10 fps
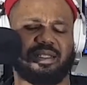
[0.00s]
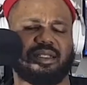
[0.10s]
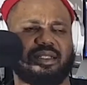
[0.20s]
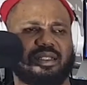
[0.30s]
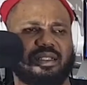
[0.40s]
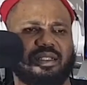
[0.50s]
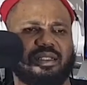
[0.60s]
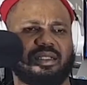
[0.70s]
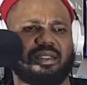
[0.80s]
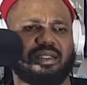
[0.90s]
So
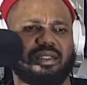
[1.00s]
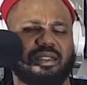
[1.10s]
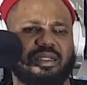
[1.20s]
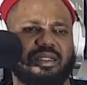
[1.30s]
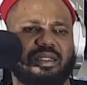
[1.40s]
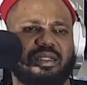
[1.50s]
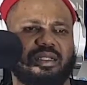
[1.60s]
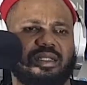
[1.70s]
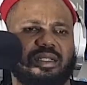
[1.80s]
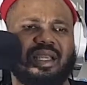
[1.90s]
I feel like
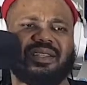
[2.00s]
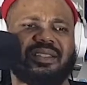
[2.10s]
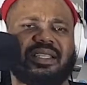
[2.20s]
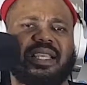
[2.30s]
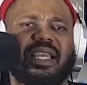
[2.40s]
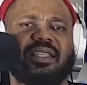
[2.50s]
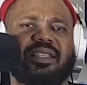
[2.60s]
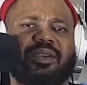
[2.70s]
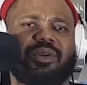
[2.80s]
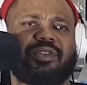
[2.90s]
Boogie doesn't want to
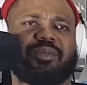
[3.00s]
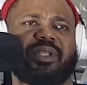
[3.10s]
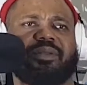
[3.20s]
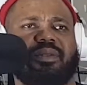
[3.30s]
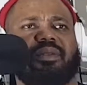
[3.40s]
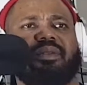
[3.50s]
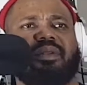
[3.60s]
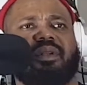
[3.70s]
start from the bench.